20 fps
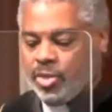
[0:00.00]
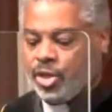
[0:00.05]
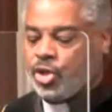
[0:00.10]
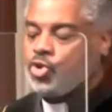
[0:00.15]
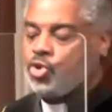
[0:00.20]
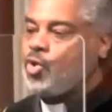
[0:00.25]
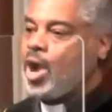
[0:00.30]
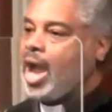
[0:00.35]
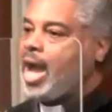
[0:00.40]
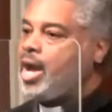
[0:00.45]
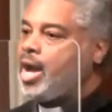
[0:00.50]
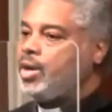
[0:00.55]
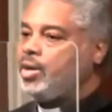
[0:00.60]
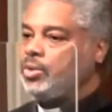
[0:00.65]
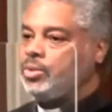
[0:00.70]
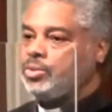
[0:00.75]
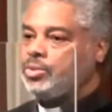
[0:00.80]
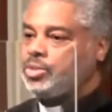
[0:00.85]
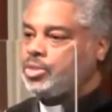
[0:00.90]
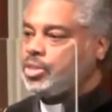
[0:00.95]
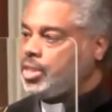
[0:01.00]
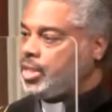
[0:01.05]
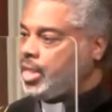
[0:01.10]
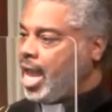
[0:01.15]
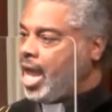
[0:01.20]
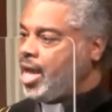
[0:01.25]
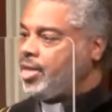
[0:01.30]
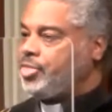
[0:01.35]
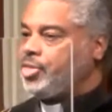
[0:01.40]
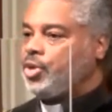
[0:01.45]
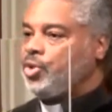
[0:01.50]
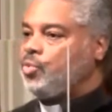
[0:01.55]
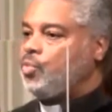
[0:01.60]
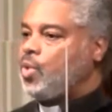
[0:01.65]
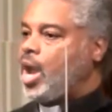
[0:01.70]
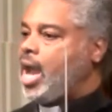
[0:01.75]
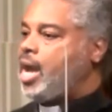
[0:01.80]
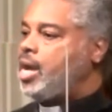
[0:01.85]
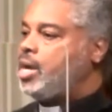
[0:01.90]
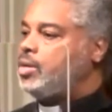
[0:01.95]
the crowds gathered
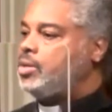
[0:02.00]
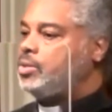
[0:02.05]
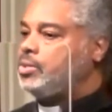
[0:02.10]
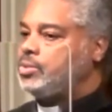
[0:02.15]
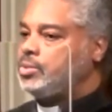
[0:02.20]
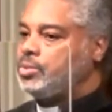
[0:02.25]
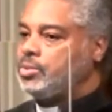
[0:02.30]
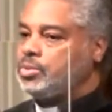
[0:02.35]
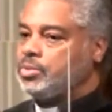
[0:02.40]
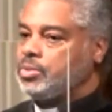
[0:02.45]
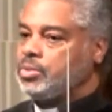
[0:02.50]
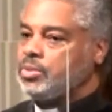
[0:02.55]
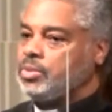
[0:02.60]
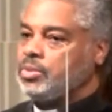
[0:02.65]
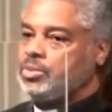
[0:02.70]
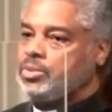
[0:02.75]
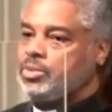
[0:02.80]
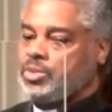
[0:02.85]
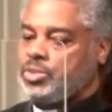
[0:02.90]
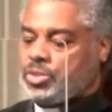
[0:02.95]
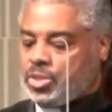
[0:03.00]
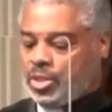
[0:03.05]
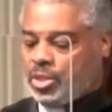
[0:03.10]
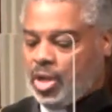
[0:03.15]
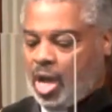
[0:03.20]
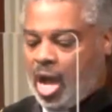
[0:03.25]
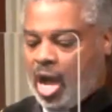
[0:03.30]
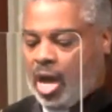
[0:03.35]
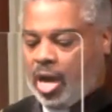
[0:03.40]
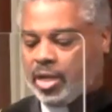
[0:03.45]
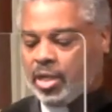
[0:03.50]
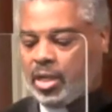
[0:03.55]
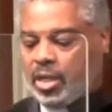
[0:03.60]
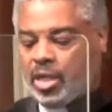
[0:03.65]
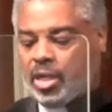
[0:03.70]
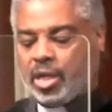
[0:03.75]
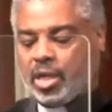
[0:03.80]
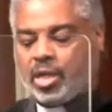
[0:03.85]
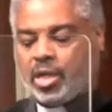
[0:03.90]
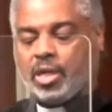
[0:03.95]
around to
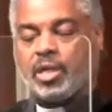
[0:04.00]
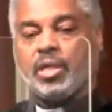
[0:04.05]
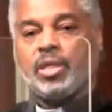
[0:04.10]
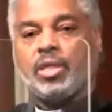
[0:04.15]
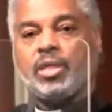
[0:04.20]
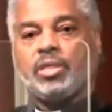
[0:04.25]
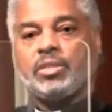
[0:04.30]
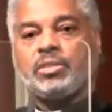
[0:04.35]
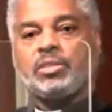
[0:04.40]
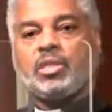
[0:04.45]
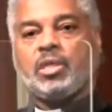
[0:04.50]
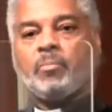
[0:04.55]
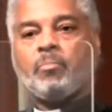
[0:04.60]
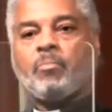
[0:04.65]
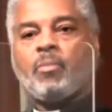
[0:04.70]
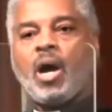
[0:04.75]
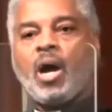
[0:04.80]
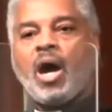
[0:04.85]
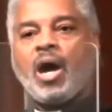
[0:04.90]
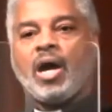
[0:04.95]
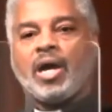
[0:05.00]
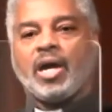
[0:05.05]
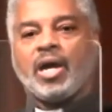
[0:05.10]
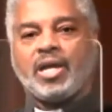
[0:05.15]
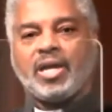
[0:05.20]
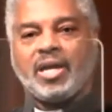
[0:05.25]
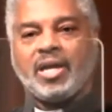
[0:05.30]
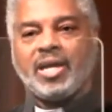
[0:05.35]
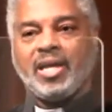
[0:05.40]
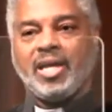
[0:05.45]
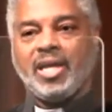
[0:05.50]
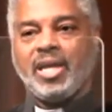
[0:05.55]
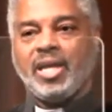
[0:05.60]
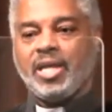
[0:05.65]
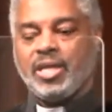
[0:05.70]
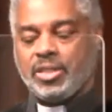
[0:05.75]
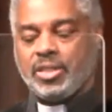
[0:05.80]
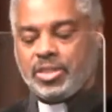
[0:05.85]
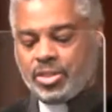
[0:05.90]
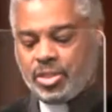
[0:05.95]
onlook, to mock,
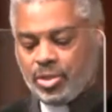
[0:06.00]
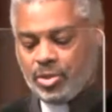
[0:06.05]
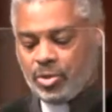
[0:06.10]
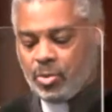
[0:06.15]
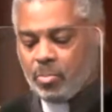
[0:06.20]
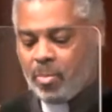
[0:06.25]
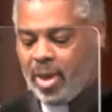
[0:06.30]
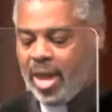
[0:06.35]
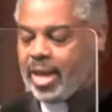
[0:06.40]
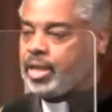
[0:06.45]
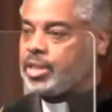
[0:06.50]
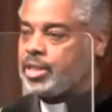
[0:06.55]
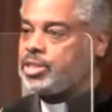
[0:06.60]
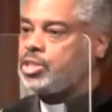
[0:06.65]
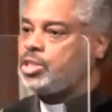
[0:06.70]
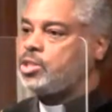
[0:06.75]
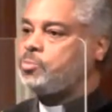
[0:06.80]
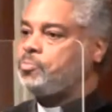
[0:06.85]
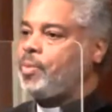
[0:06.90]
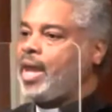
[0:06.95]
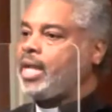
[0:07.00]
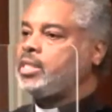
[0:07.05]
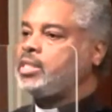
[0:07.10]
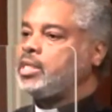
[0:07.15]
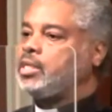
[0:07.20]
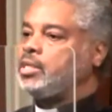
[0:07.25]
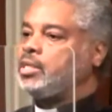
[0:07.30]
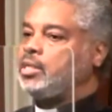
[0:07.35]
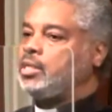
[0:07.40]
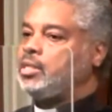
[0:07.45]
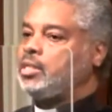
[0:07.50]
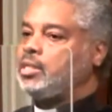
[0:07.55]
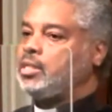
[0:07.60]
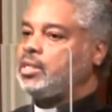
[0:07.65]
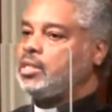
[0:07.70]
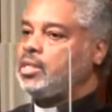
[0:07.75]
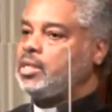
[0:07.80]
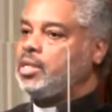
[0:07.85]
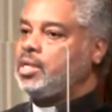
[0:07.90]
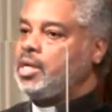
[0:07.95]
to make a spectacle
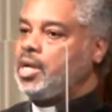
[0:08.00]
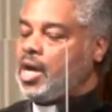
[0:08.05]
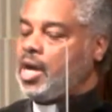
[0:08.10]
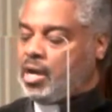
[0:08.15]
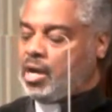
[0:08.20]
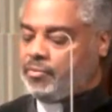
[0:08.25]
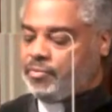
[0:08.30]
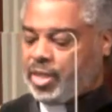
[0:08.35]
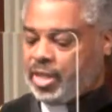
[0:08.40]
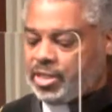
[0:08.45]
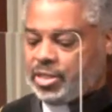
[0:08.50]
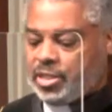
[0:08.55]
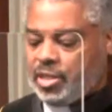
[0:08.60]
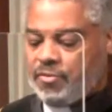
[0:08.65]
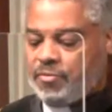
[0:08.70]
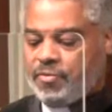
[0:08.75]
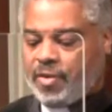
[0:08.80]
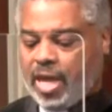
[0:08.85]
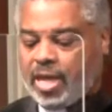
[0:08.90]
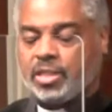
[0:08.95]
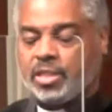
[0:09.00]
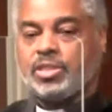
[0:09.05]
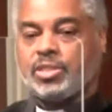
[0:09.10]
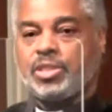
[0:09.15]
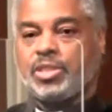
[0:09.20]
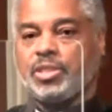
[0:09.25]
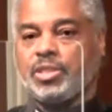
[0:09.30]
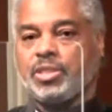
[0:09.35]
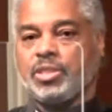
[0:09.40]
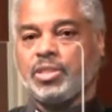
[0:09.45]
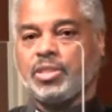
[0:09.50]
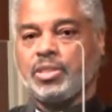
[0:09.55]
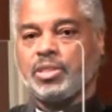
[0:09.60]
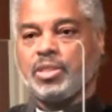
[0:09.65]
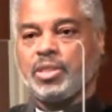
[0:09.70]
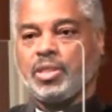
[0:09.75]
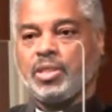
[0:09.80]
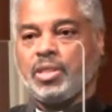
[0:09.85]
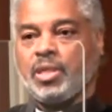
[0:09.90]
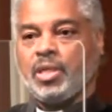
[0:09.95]
of this event.
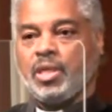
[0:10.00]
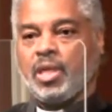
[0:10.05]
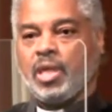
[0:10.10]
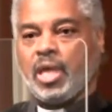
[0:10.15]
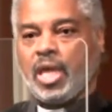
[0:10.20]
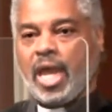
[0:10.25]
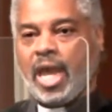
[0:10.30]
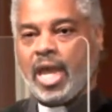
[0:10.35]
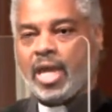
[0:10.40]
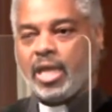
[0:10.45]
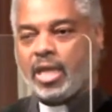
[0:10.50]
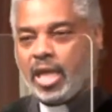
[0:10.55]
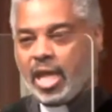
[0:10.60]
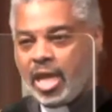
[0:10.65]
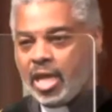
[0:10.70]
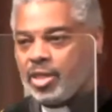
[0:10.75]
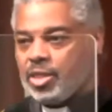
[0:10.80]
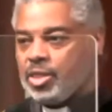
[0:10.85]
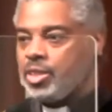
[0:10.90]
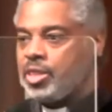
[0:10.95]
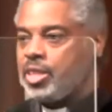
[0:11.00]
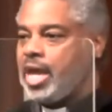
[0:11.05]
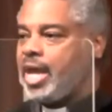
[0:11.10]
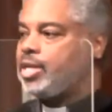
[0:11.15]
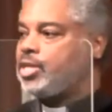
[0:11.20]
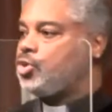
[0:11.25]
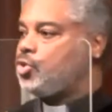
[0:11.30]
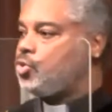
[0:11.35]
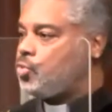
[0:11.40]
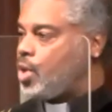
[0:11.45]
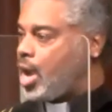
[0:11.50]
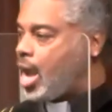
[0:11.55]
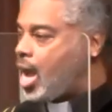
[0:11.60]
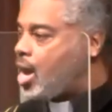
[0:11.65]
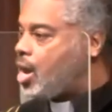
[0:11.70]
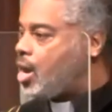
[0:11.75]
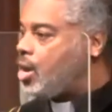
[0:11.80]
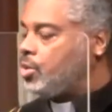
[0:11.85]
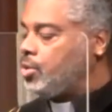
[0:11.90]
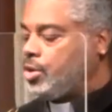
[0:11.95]
In that
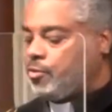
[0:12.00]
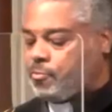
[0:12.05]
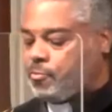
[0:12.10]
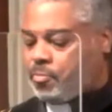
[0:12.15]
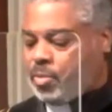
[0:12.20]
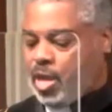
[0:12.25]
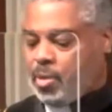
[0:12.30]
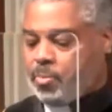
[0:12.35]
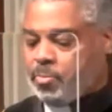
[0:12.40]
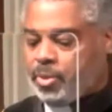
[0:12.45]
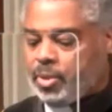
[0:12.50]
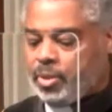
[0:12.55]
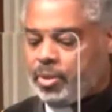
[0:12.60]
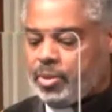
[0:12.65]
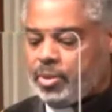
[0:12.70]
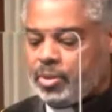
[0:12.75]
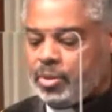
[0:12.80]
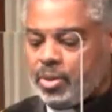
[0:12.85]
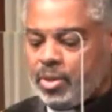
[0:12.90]
crowd of people,